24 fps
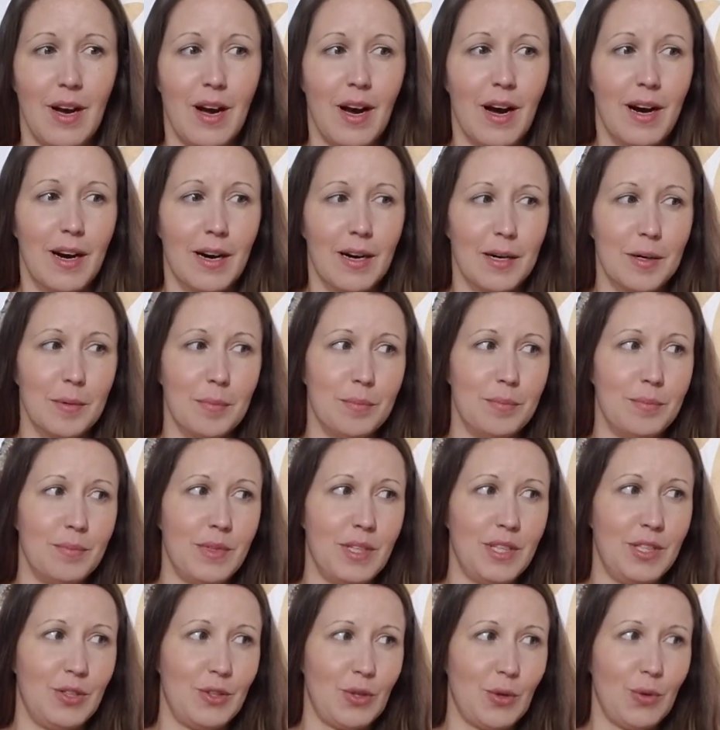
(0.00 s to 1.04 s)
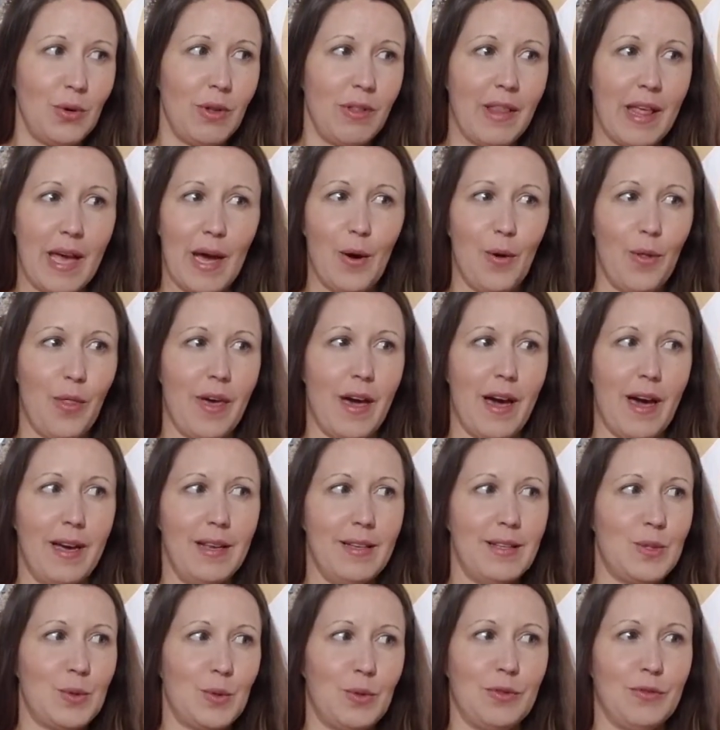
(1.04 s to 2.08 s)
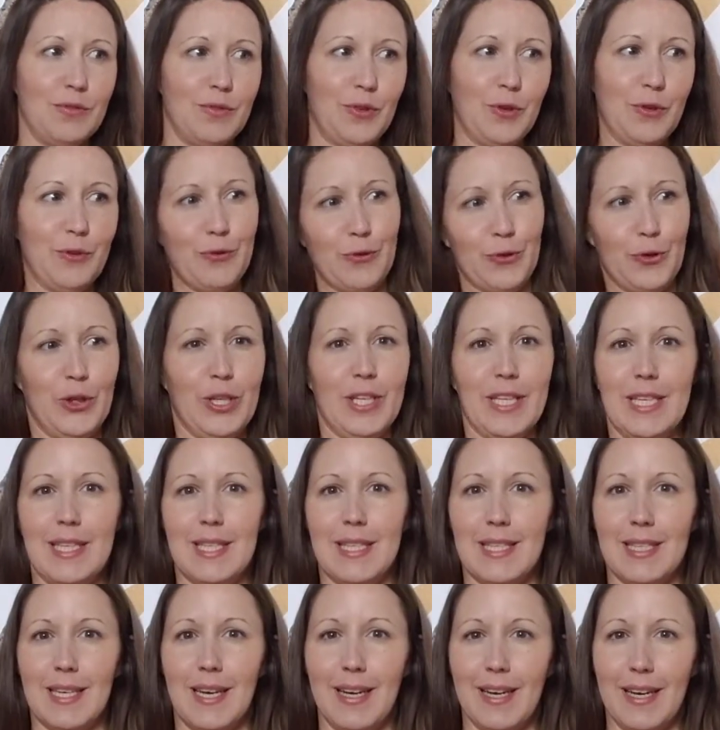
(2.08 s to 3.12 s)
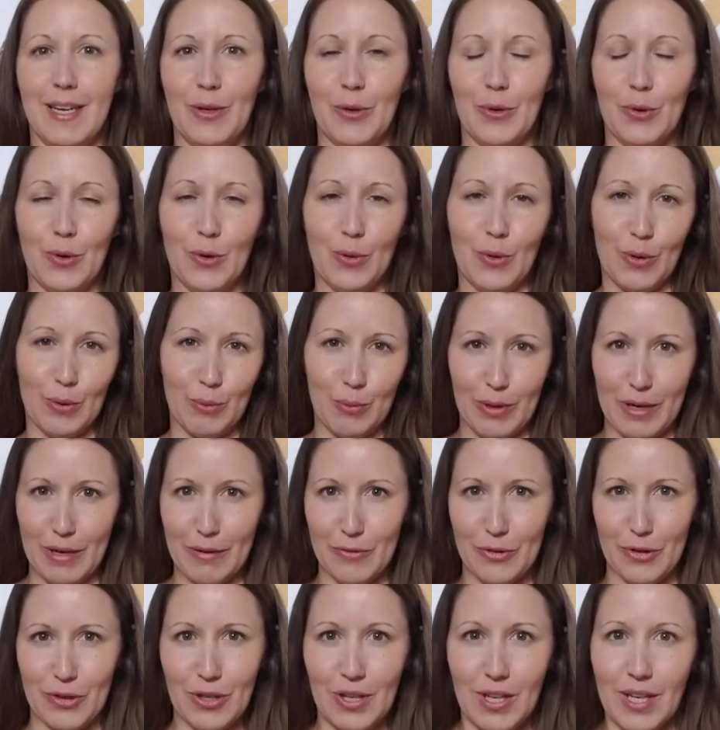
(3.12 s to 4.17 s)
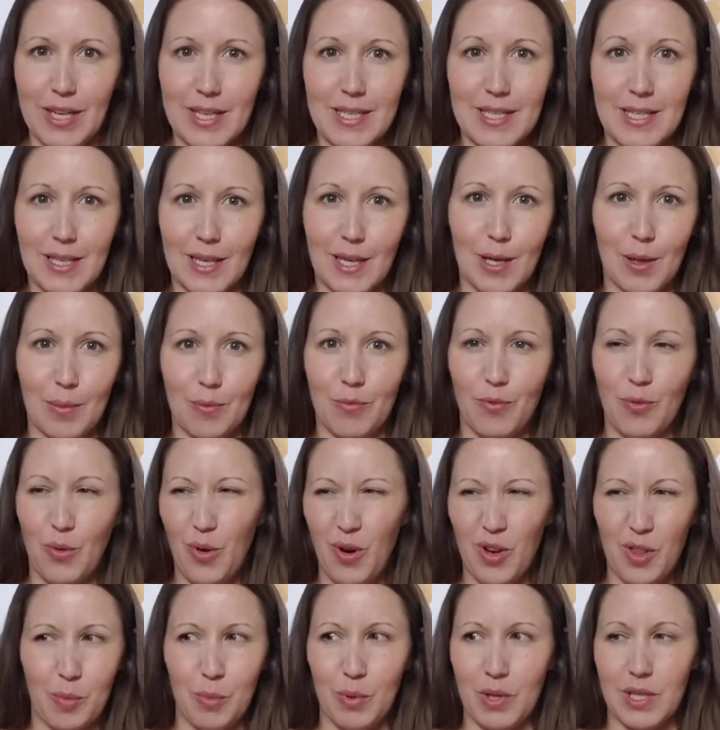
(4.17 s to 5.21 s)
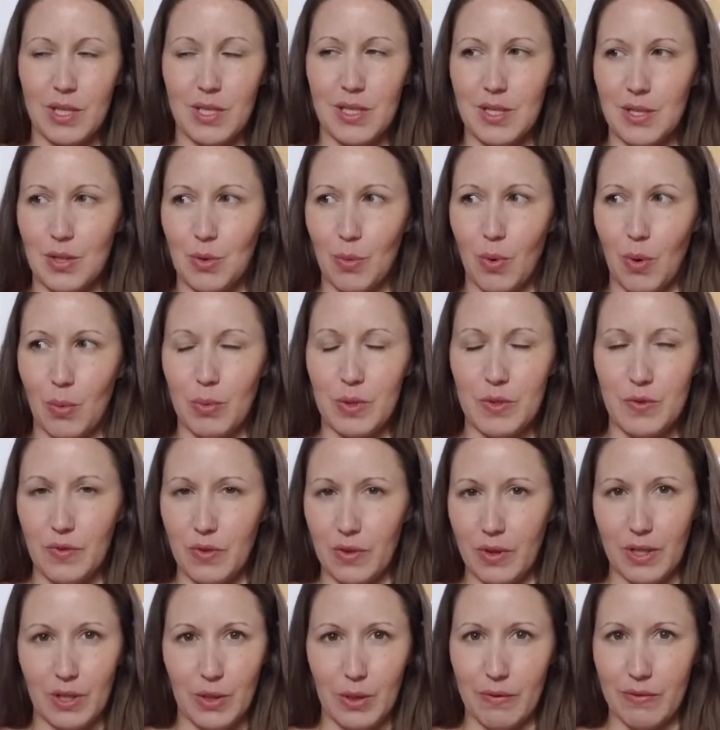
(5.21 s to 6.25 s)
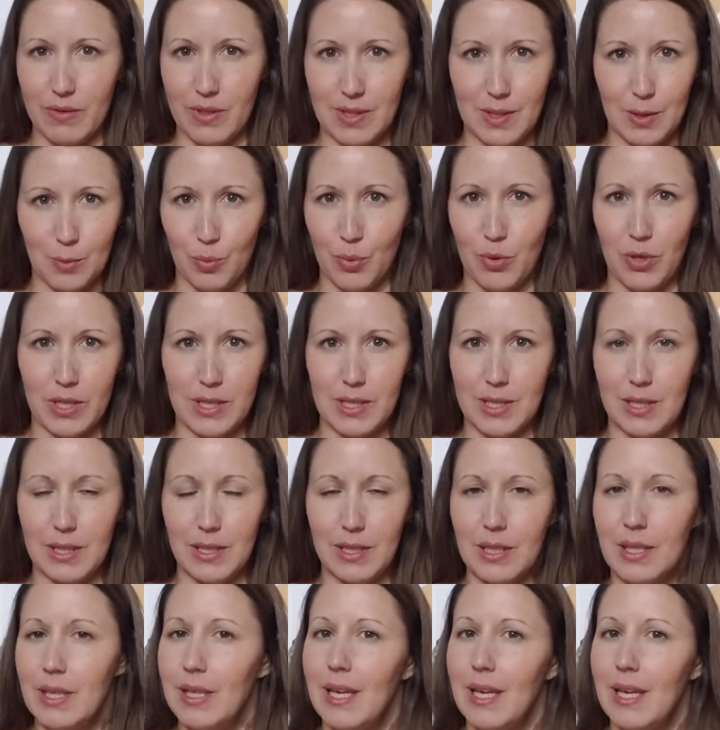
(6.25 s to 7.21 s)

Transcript: Um, and you don't allow that sort of freaky side or, or whatever to come forth because you always feel like you have to suppress it.